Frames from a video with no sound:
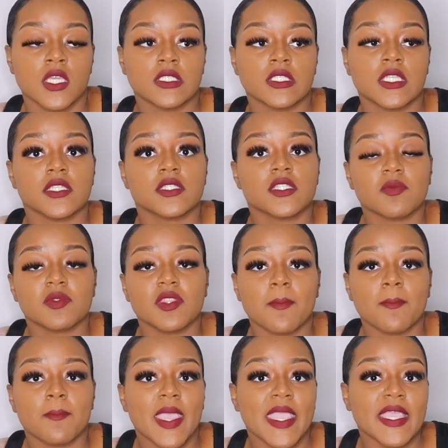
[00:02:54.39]
did
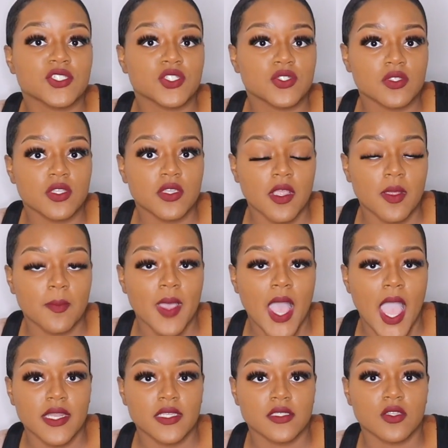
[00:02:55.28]
something major to your body.